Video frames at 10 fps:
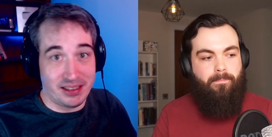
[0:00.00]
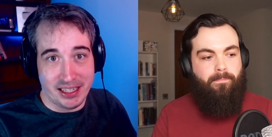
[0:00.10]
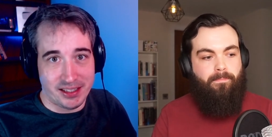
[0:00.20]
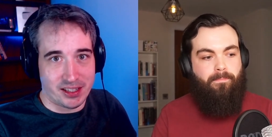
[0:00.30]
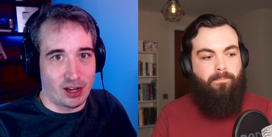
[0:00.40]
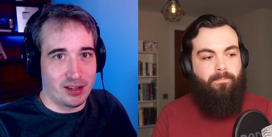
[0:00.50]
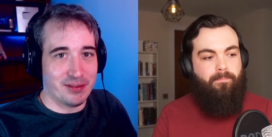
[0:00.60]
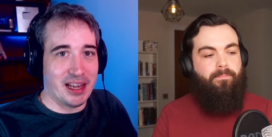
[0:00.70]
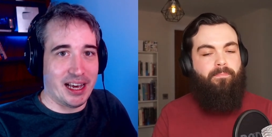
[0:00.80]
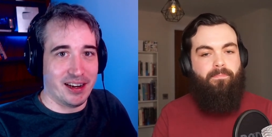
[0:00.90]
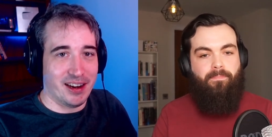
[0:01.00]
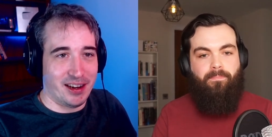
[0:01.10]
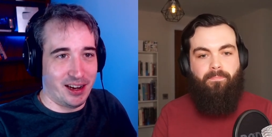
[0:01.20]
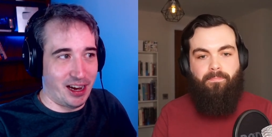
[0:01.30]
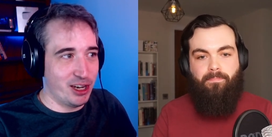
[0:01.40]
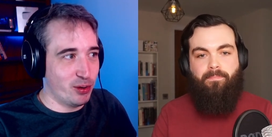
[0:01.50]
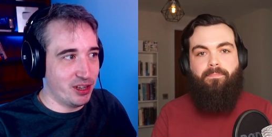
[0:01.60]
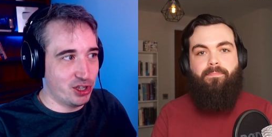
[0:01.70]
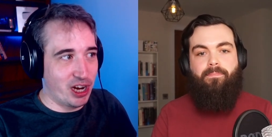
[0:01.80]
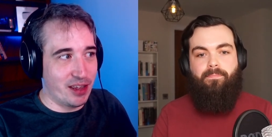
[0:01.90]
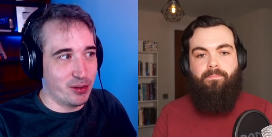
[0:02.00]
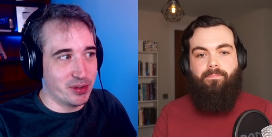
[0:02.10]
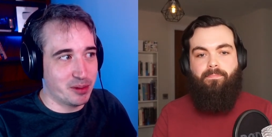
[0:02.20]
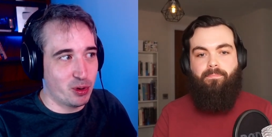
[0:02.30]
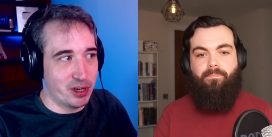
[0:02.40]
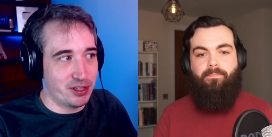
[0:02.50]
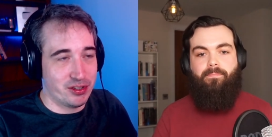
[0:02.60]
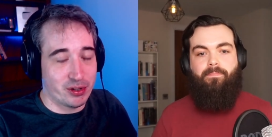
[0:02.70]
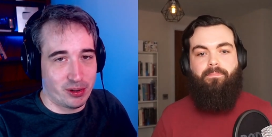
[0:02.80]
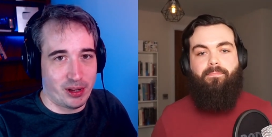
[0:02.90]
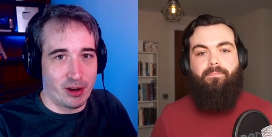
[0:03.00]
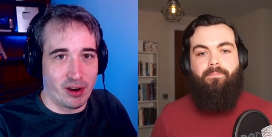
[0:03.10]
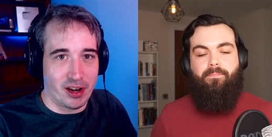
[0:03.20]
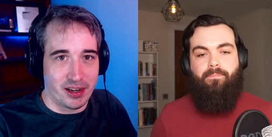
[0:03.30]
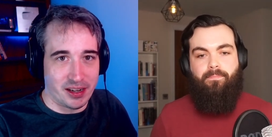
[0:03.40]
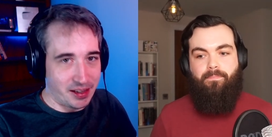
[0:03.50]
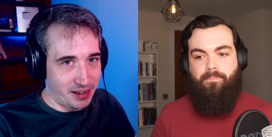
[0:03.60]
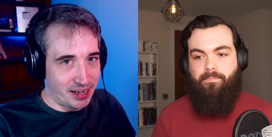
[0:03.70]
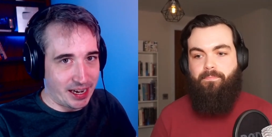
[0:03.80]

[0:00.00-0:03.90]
Speaker 1: leads and all of that, uh, I know in the chat there were some questions earlier on, and I think I